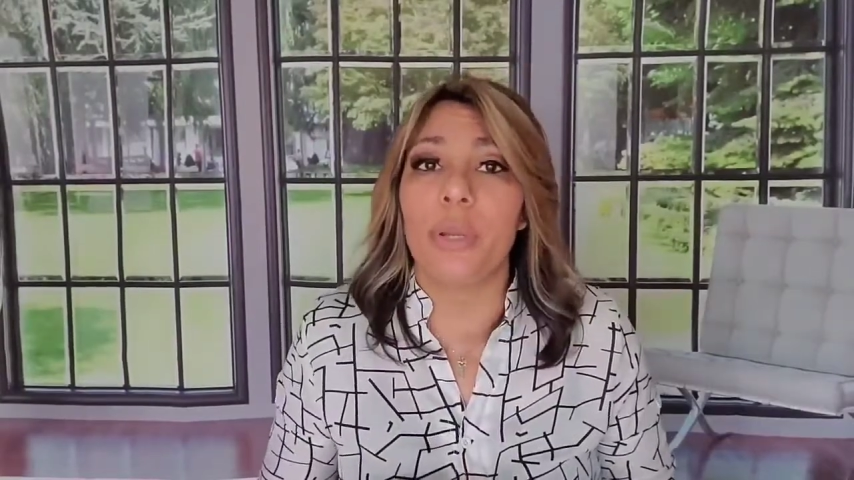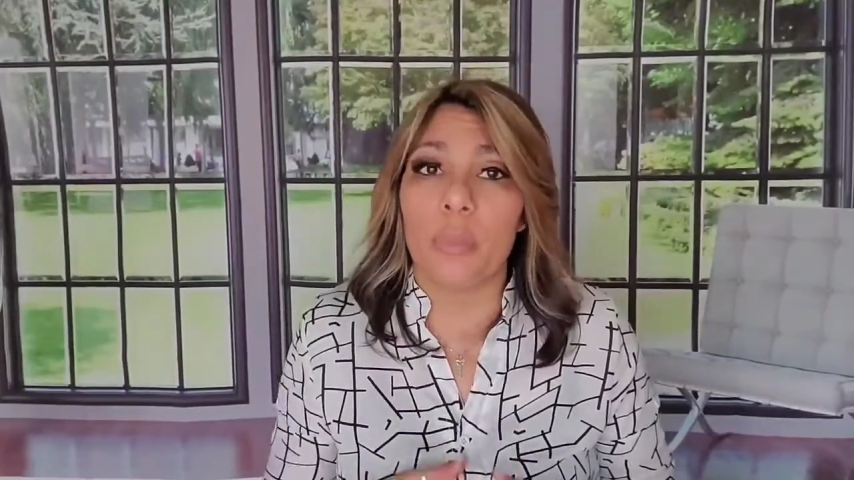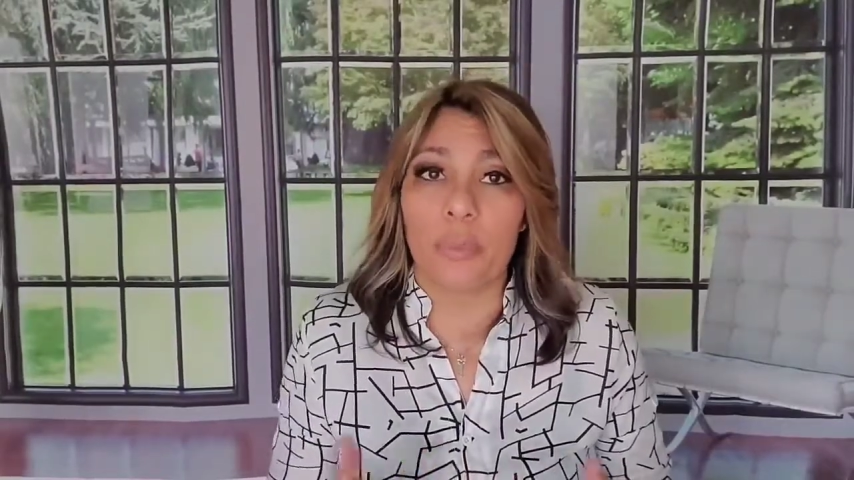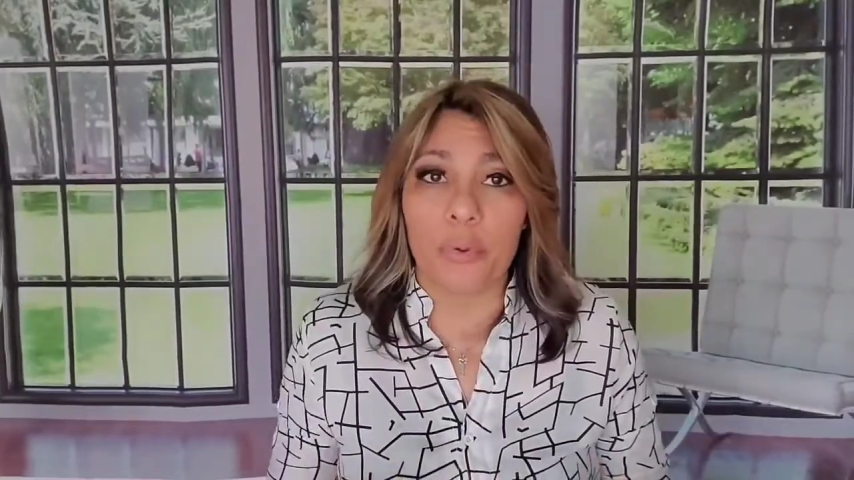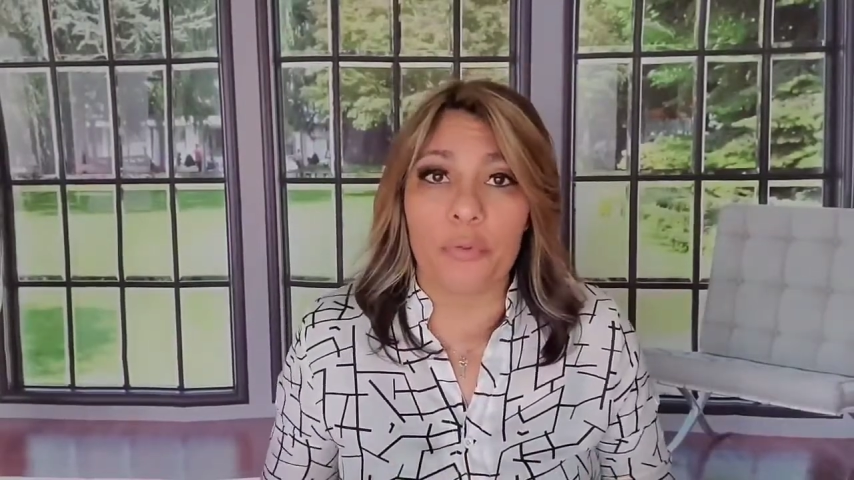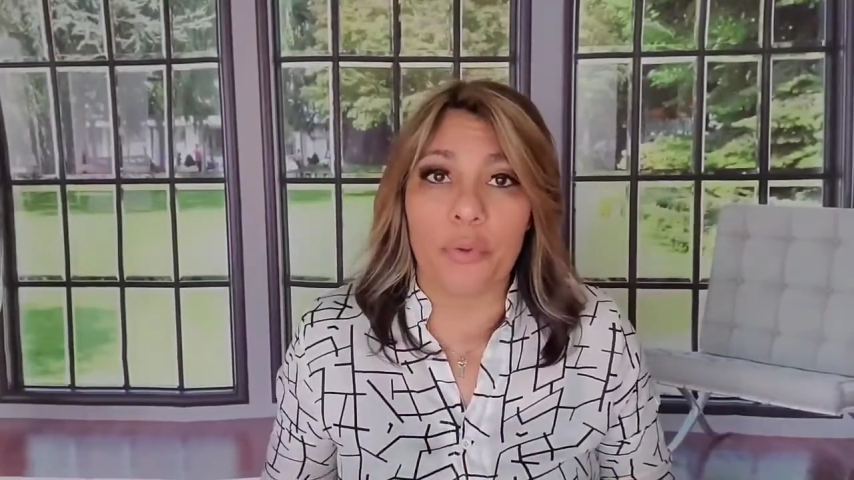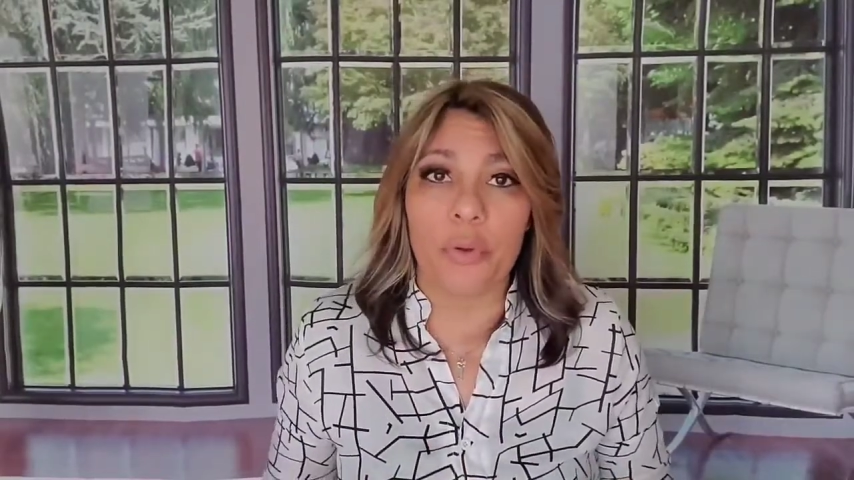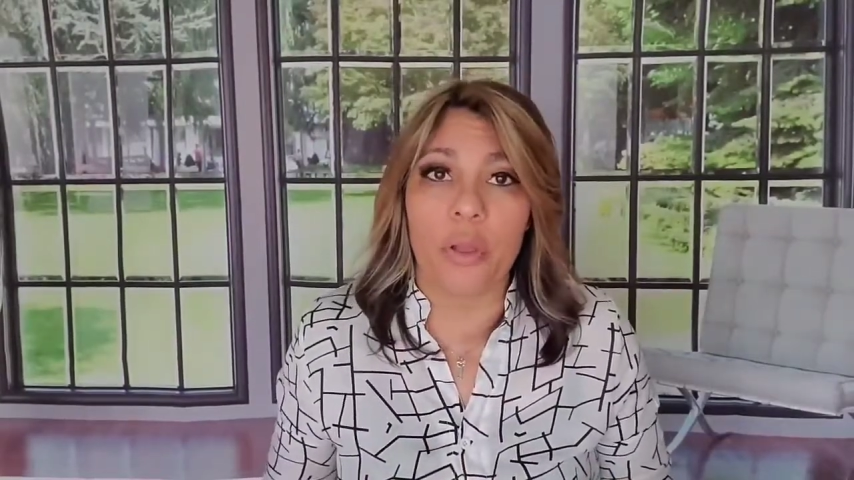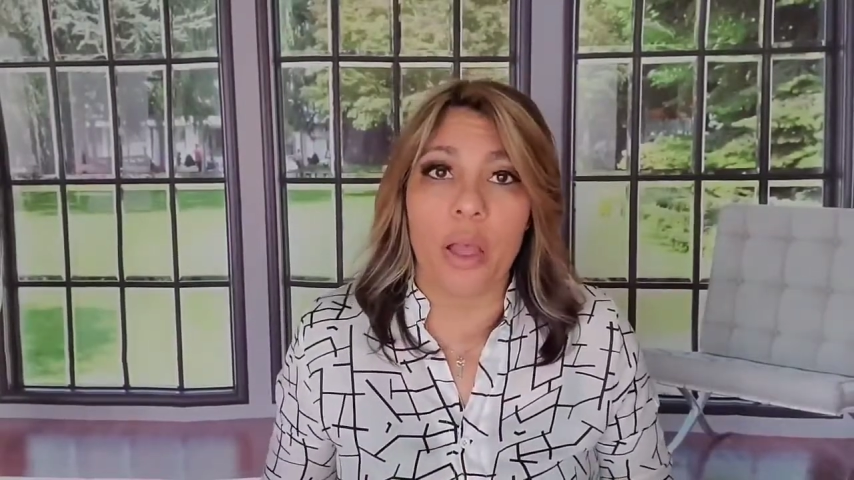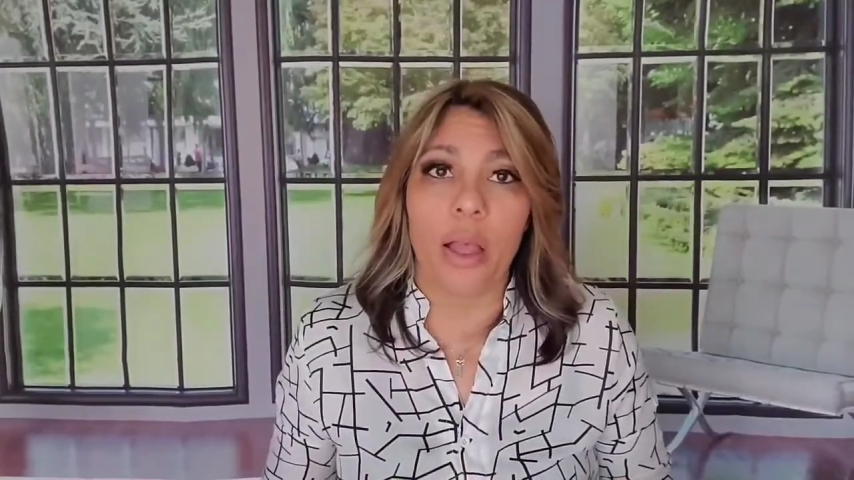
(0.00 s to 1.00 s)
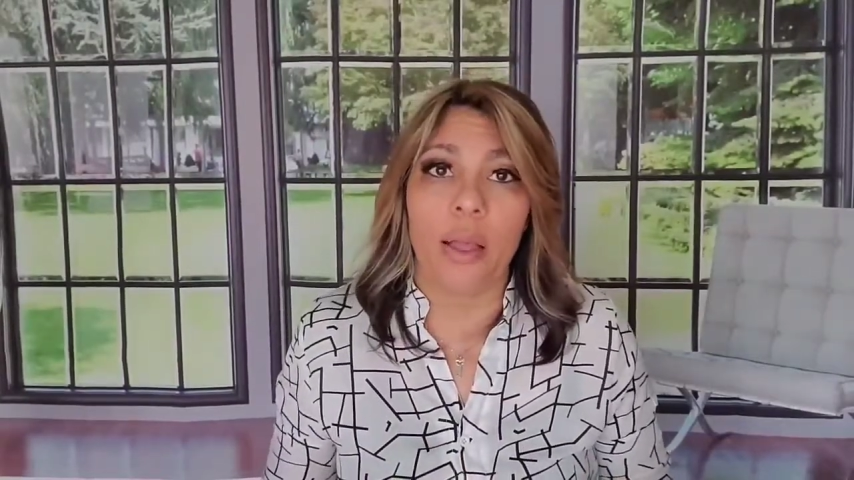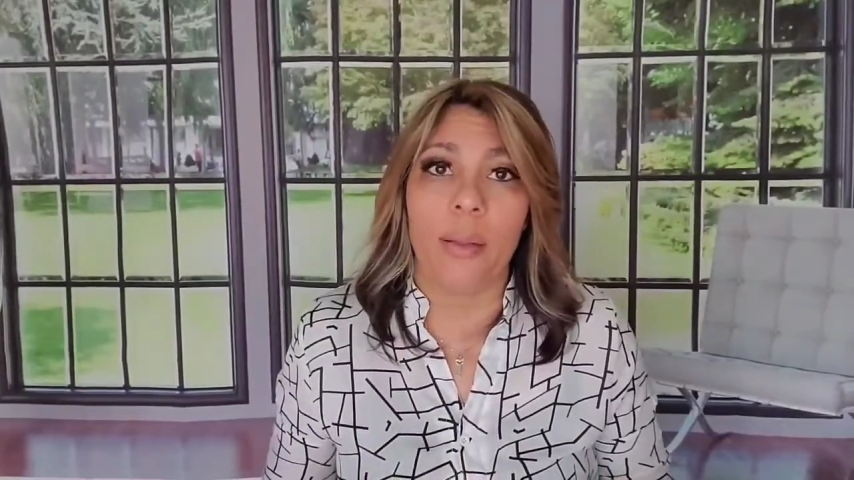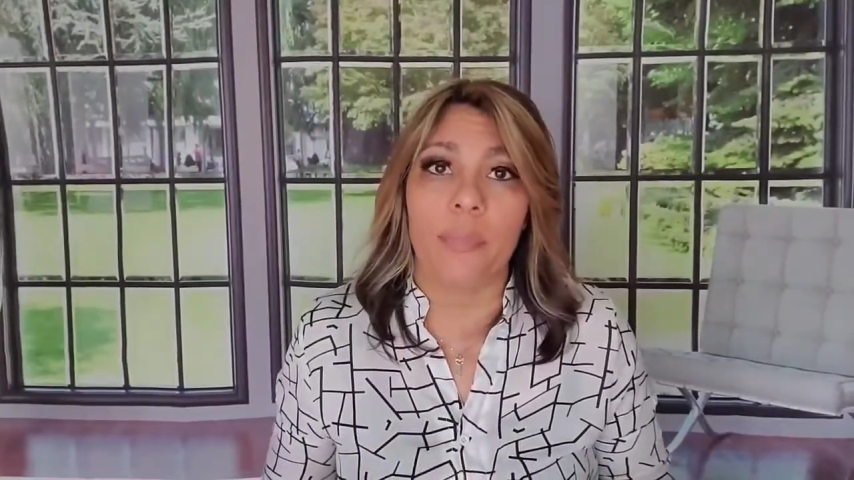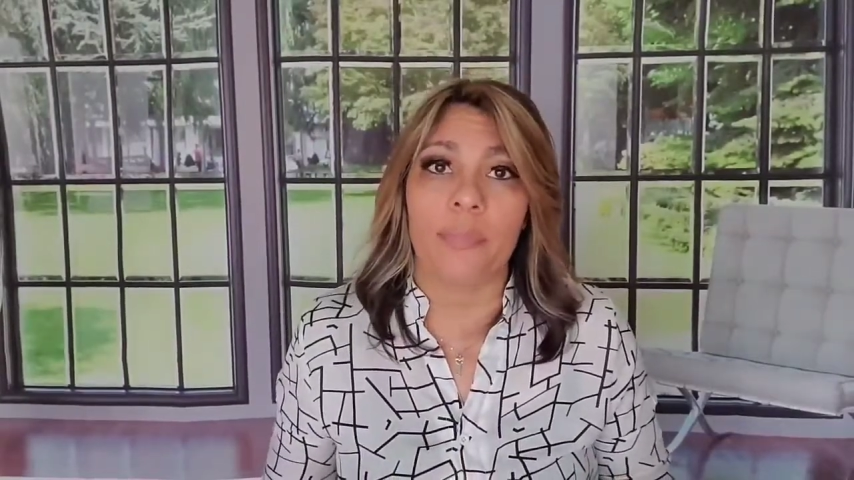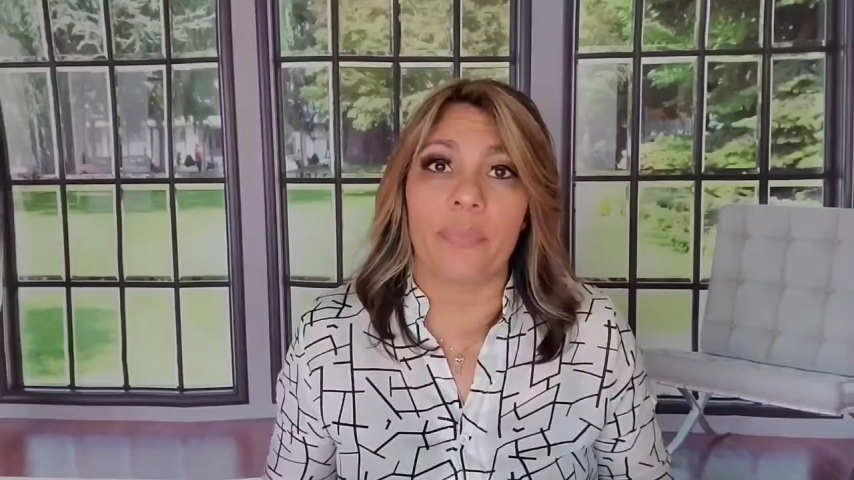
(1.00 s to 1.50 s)
pre approval,
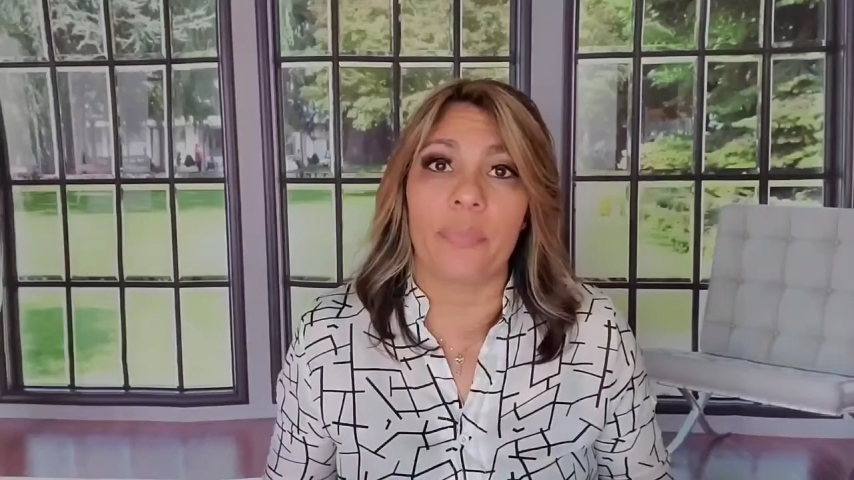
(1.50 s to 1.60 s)
um,